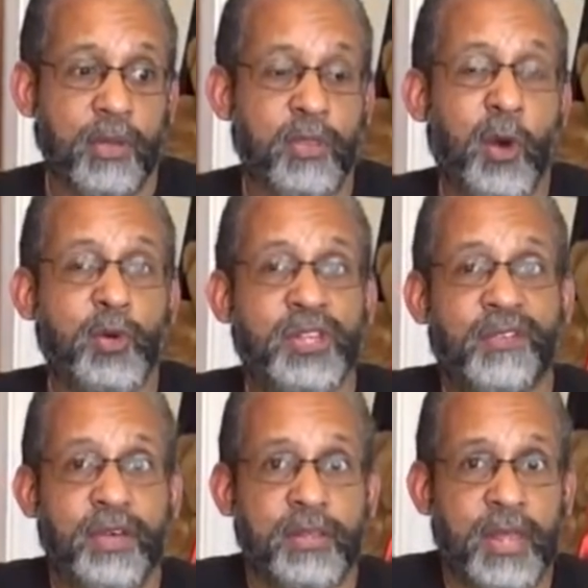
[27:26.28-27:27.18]
those
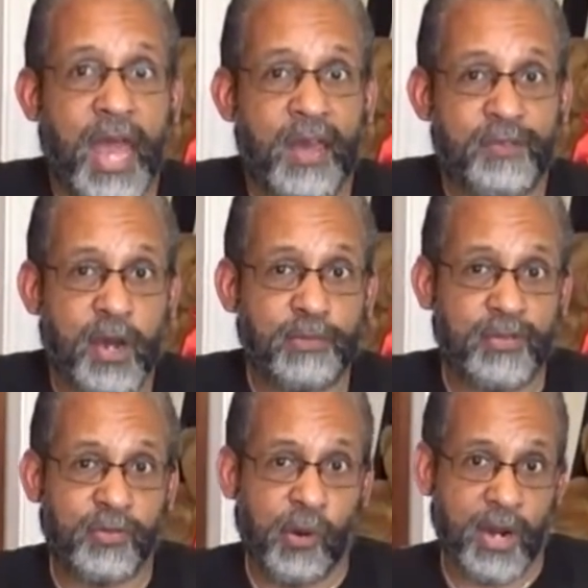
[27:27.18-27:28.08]
have, that have come
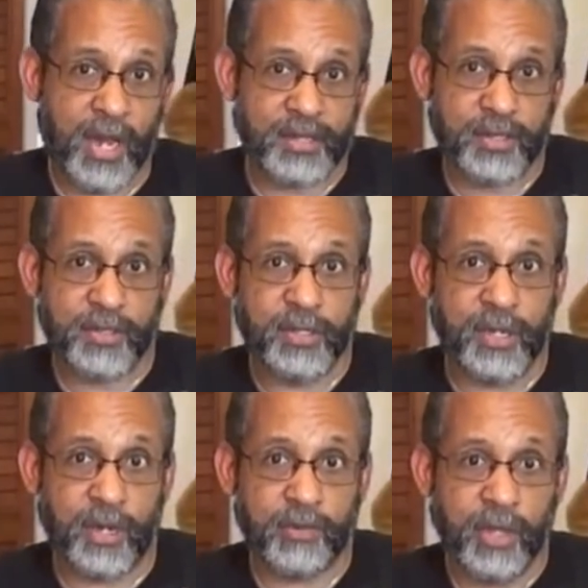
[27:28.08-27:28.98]
before us, you
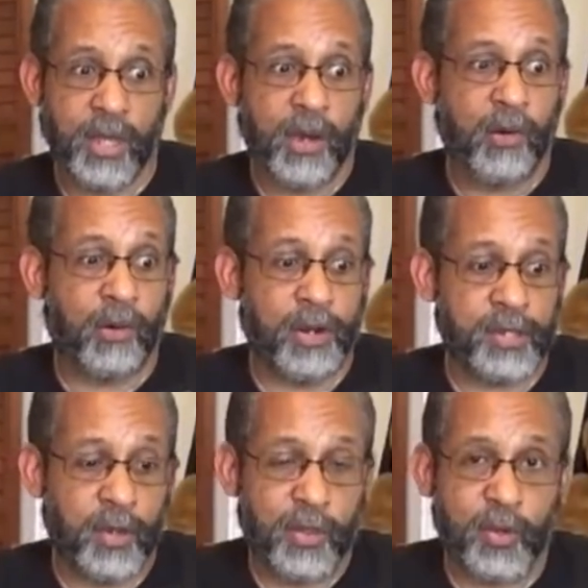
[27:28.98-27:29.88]
know, or,
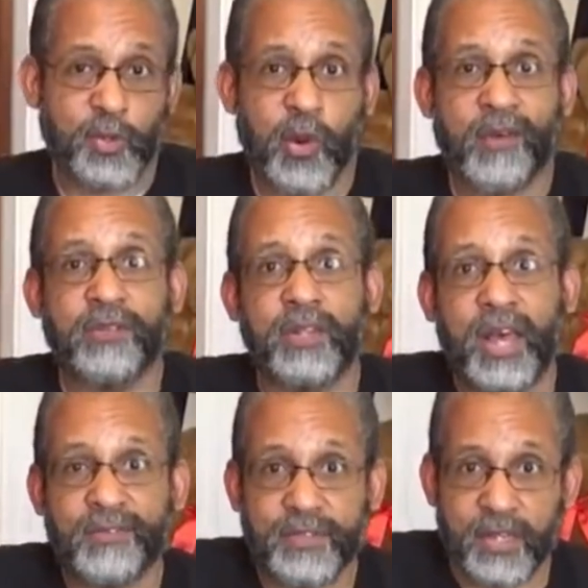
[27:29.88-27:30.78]
you know, those who have
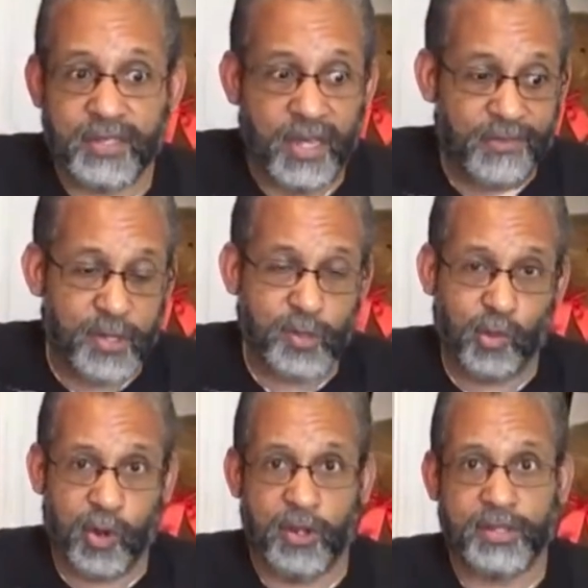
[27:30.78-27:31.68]
left us, left this
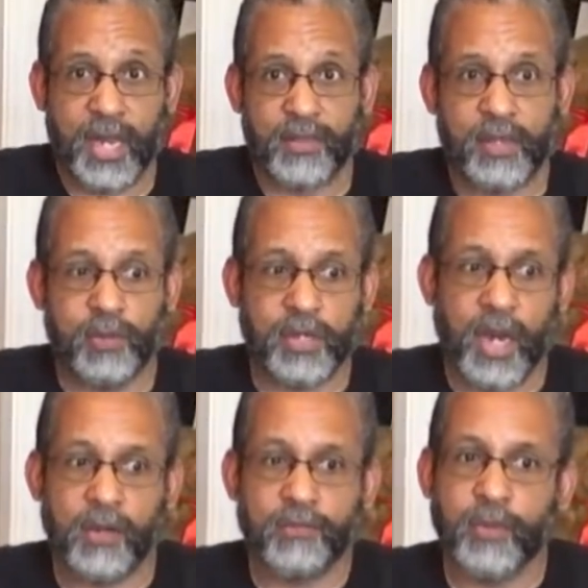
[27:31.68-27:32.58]
world kind of thing. We
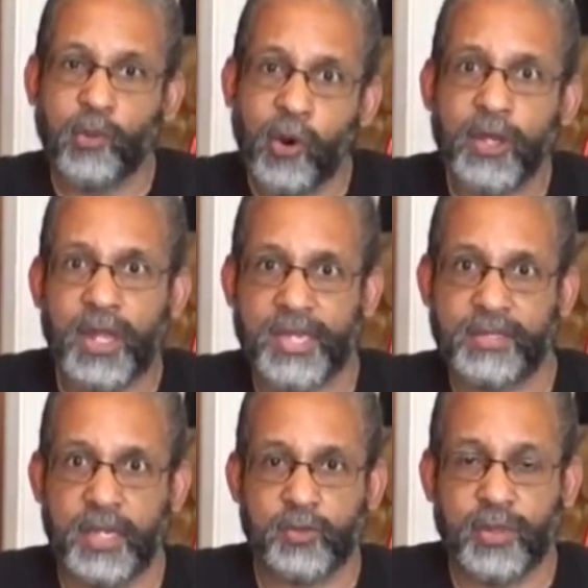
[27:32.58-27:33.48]
kind of
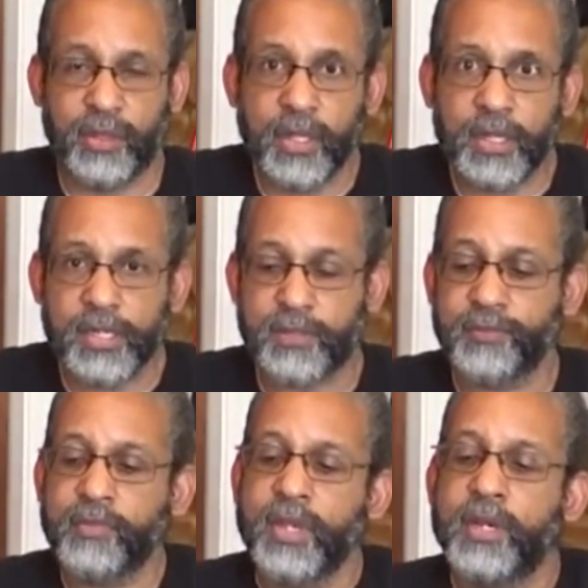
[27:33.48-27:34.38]
memorialize things with lilies.
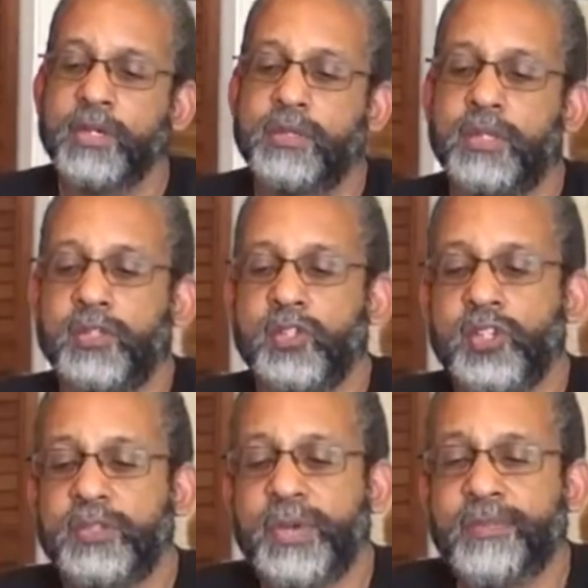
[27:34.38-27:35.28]
So this could
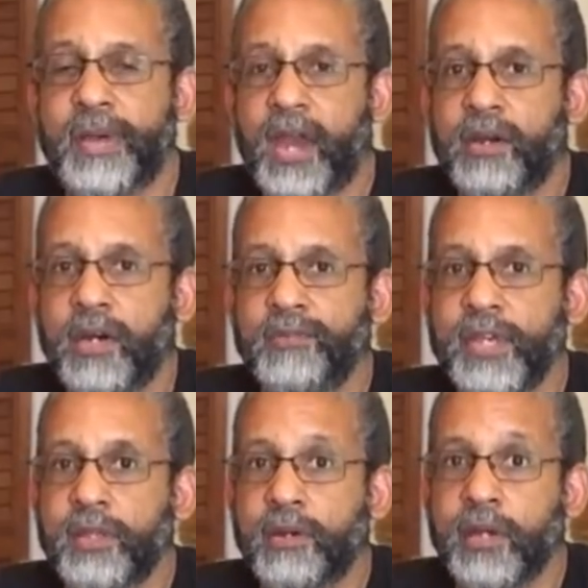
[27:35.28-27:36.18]
just be a matter of
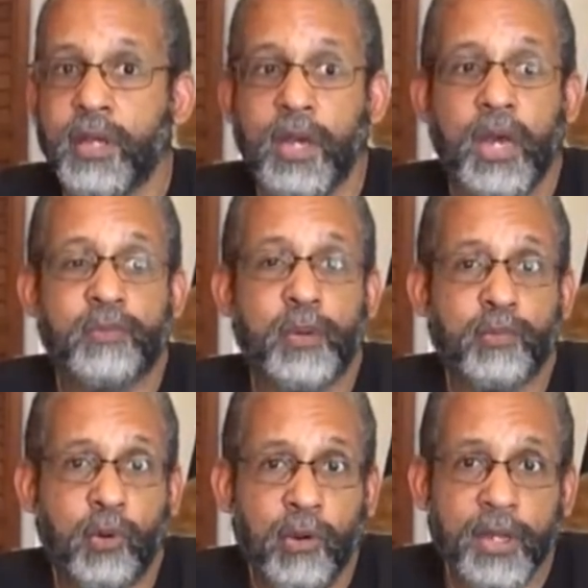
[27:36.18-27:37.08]
either a
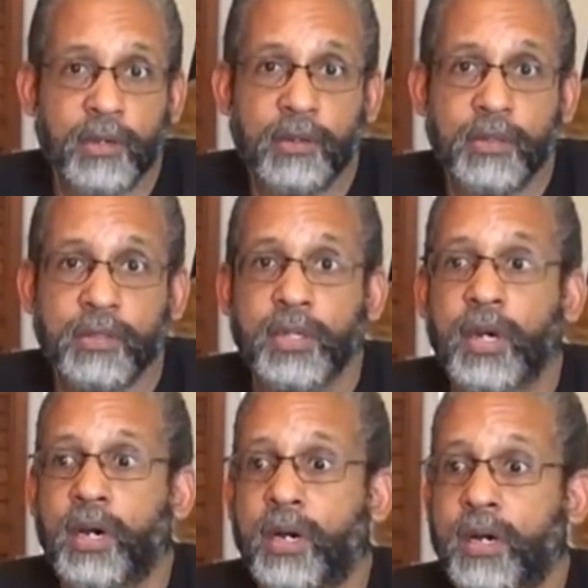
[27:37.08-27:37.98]
memorial
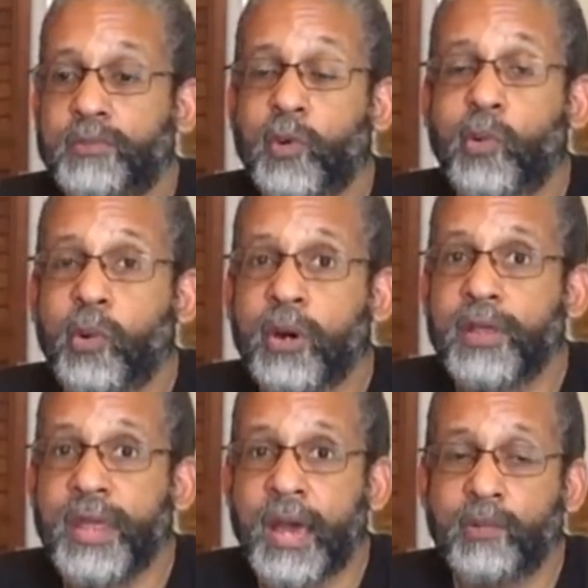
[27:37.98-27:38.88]
um,
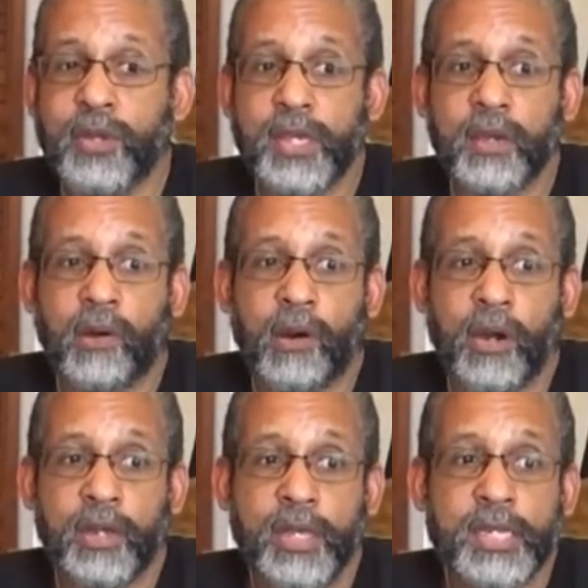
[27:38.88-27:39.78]
or that we
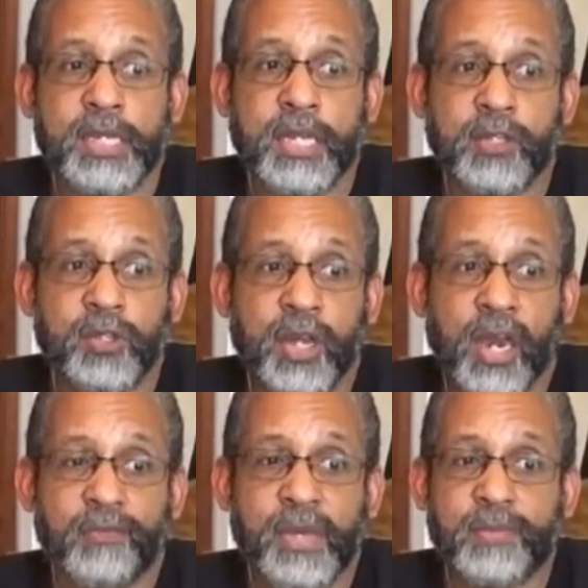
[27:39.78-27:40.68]
are needing to
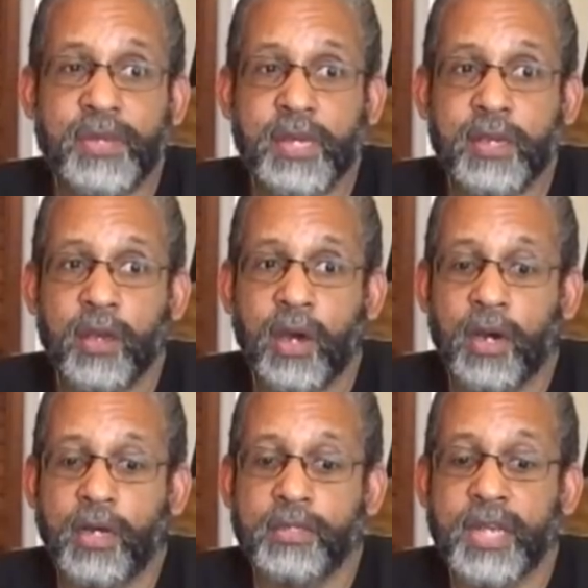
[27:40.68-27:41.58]
kind of maybe
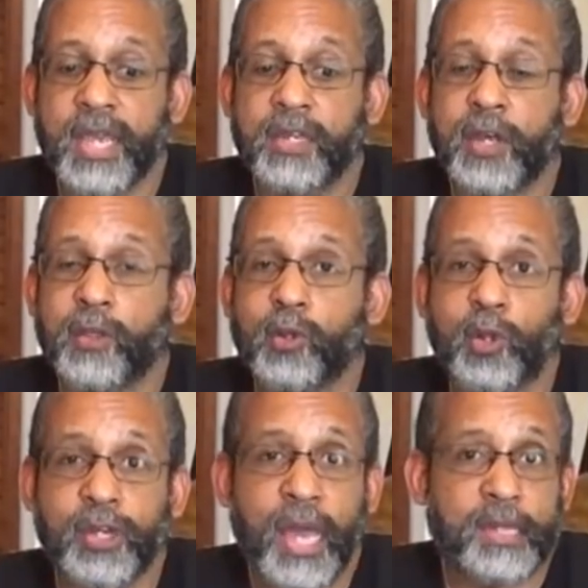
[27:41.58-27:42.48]
uh, take another
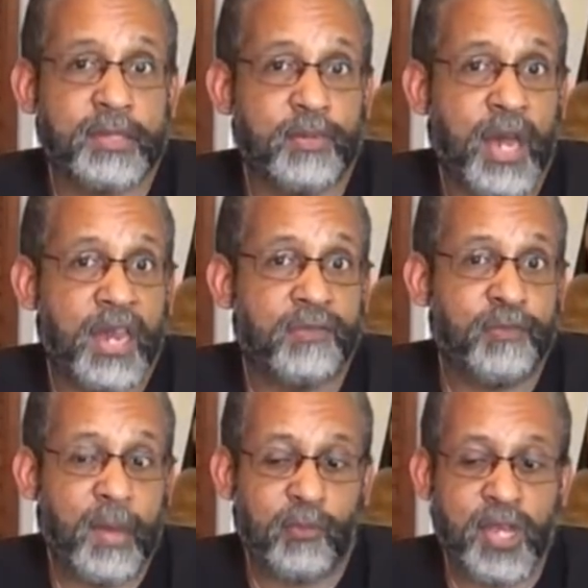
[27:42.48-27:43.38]
look at some kind of
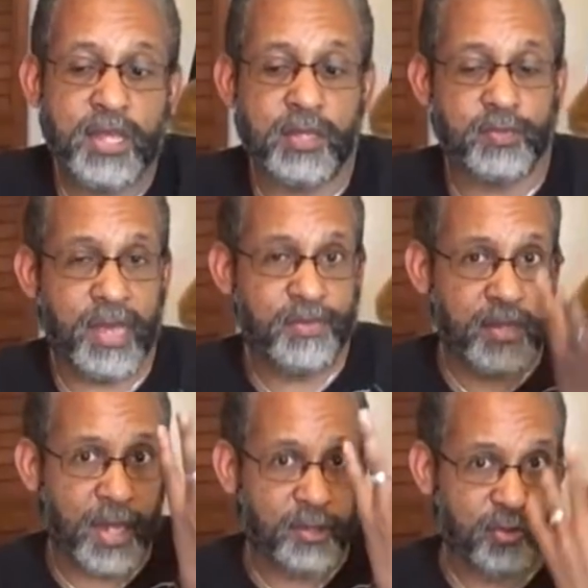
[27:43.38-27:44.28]
memory. This might
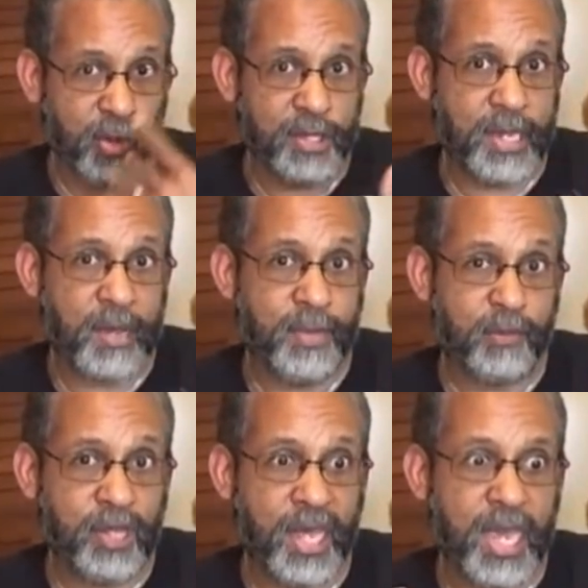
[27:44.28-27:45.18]
be like strolling down
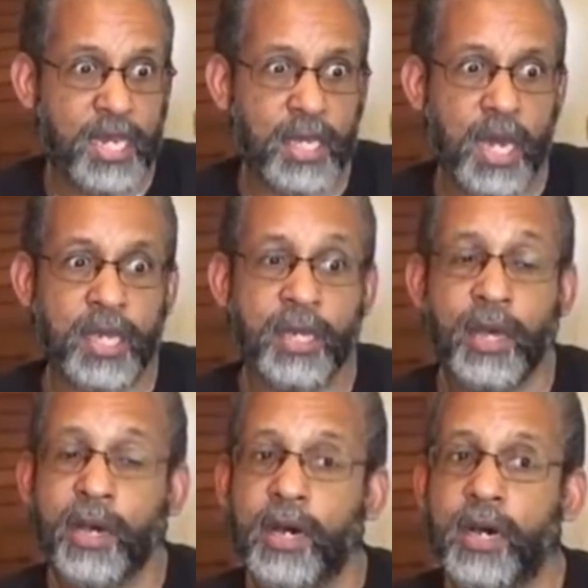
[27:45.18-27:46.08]
memory lane and getting
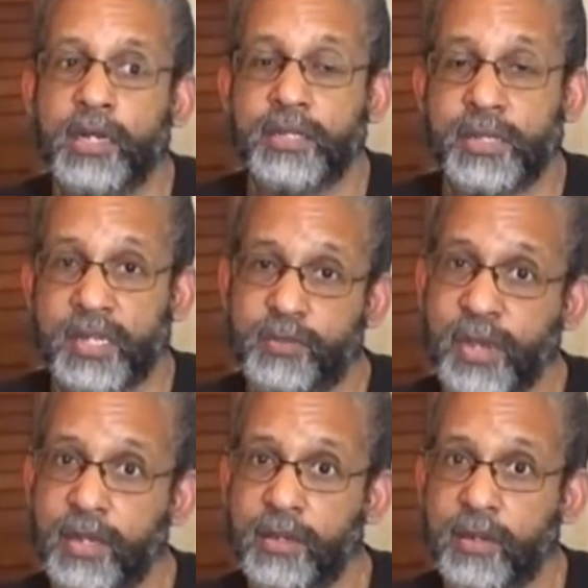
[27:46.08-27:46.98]
an
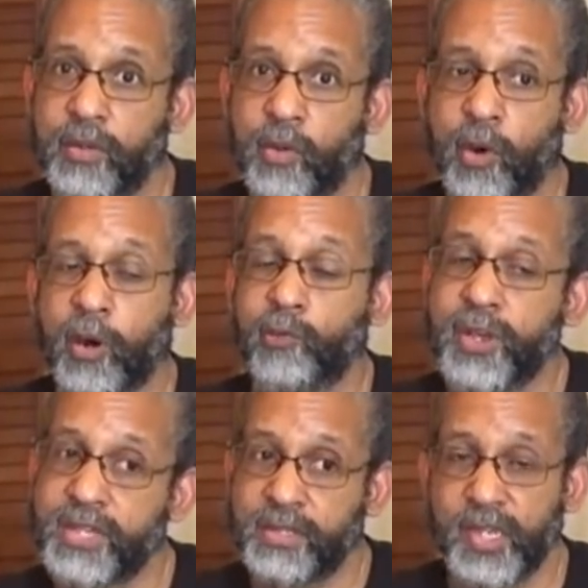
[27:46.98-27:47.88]
assessment or a
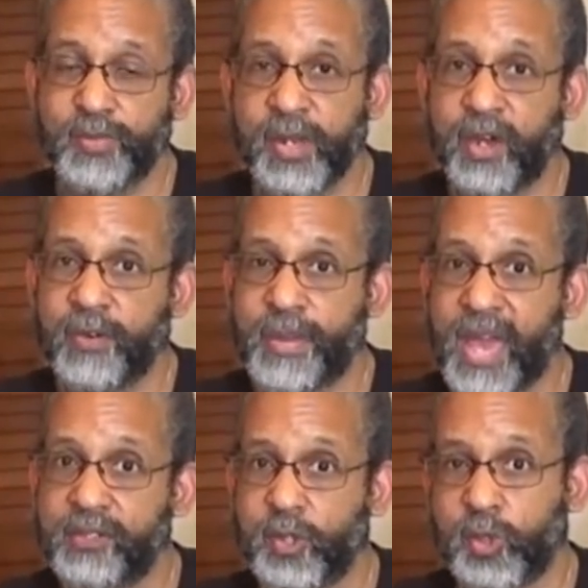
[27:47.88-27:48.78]
reassessment of a
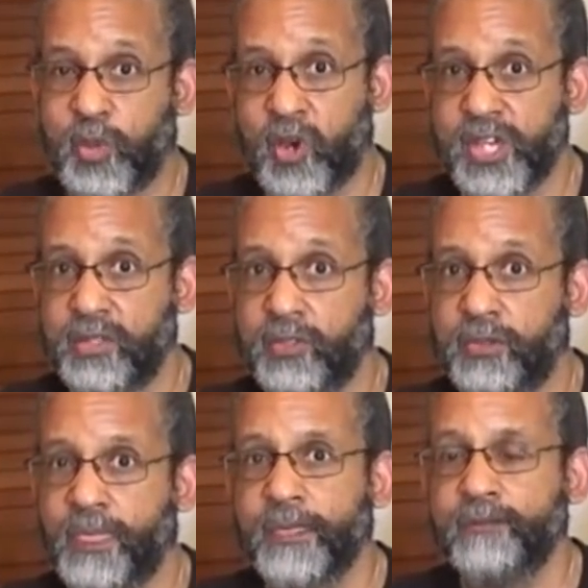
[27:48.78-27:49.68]
past
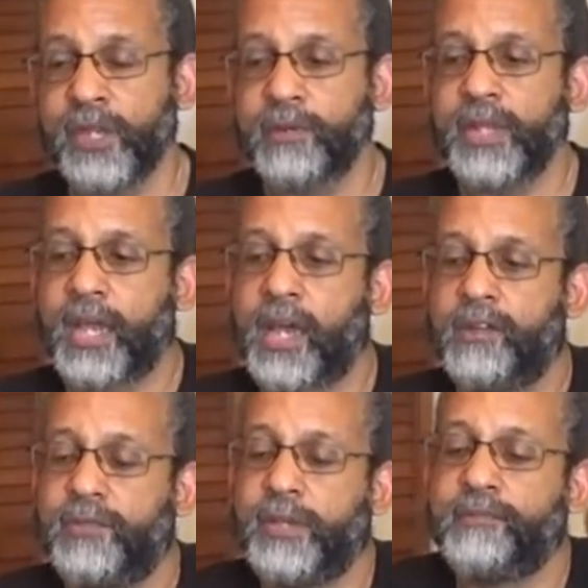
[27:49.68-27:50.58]
experience, you know, that
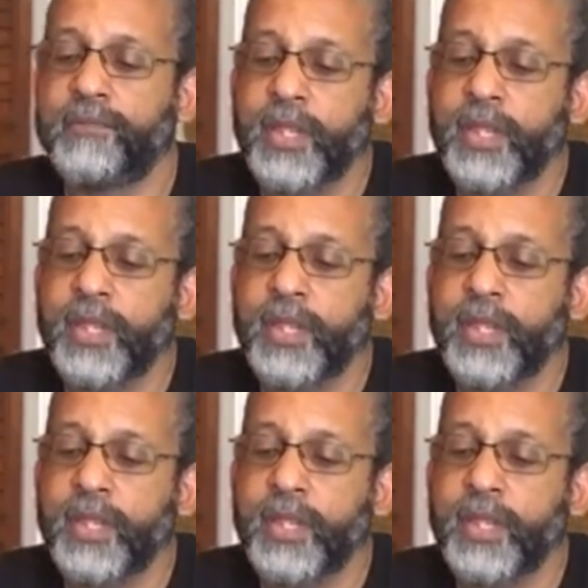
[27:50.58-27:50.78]
kind of thing.